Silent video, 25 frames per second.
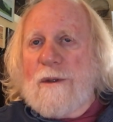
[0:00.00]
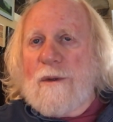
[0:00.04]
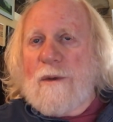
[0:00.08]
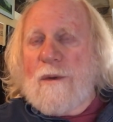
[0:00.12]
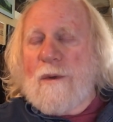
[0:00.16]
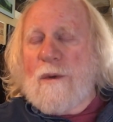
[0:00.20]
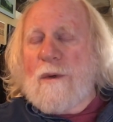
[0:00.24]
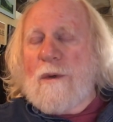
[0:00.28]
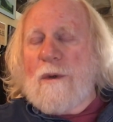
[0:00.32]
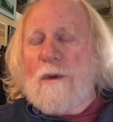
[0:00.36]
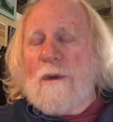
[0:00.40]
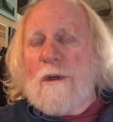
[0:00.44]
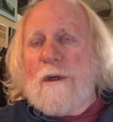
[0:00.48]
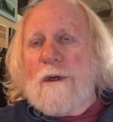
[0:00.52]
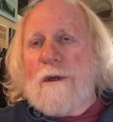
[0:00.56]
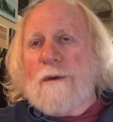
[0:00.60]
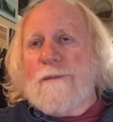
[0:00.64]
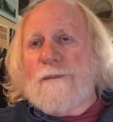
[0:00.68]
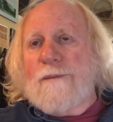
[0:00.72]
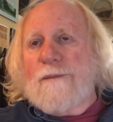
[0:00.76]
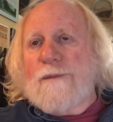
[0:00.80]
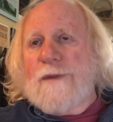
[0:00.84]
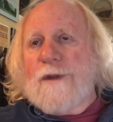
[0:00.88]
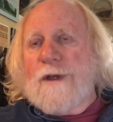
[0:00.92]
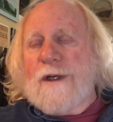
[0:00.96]
or
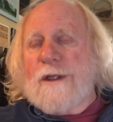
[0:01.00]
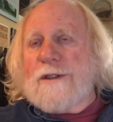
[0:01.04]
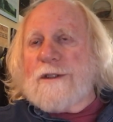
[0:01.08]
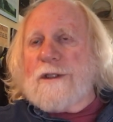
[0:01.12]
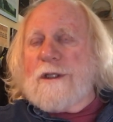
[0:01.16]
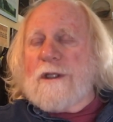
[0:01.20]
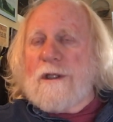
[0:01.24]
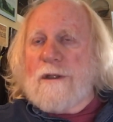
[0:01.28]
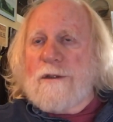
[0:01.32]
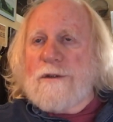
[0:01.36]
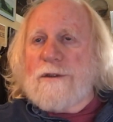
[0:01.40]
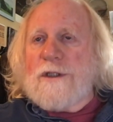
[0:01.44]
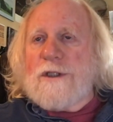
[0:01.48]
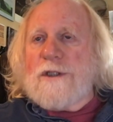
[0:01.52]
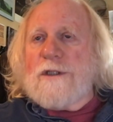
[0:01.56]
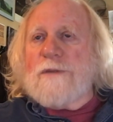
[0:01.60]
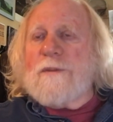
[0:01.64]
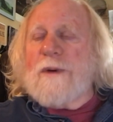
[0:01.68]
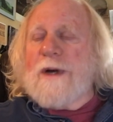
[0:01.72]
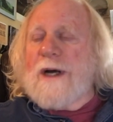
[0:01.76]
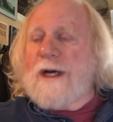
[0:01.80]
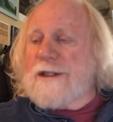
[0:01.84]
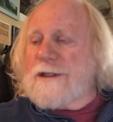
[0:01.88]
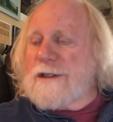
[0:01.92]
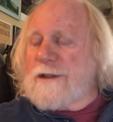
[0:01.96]
as close as
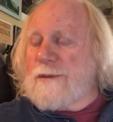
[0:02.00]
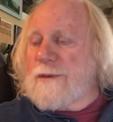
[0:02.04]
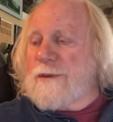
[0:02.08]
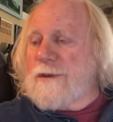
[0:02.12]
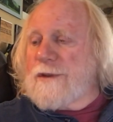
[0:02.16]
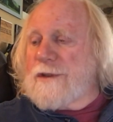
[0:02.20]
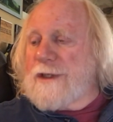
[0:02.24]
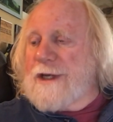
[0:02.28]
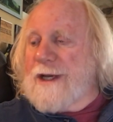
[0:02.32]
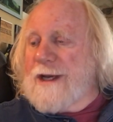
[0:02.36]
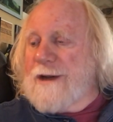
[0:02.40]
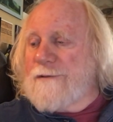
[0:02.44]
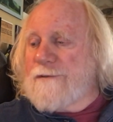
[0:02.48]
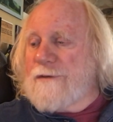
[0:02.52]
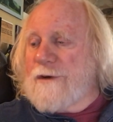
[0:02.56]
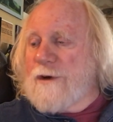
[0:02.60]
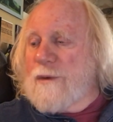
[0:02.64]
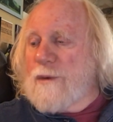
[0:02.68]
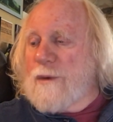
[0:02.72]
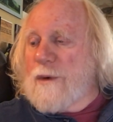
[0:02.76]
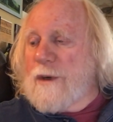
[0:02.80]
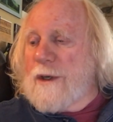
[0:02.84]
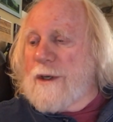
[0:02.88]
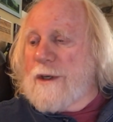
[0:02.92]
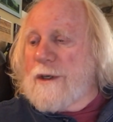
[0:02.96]
possible to
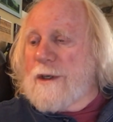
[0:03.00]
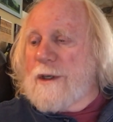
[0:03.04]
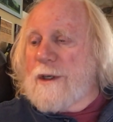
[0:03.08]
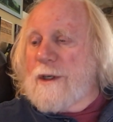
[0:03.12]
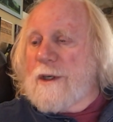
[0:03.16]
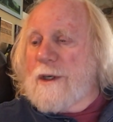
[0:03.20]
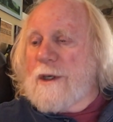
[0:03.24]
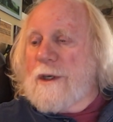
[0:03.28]
everyone,